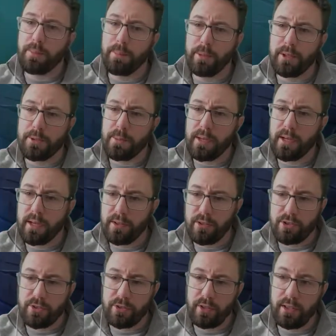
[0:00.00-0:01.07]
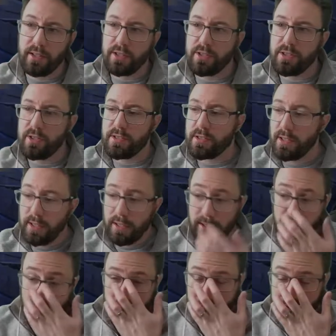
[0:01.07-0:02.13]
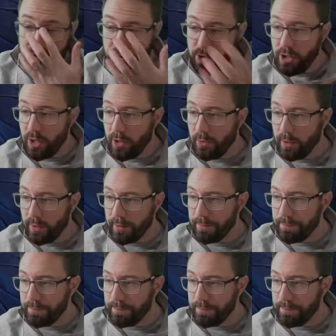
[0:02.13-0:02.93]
it's behind the screen. Let's just YOLO it.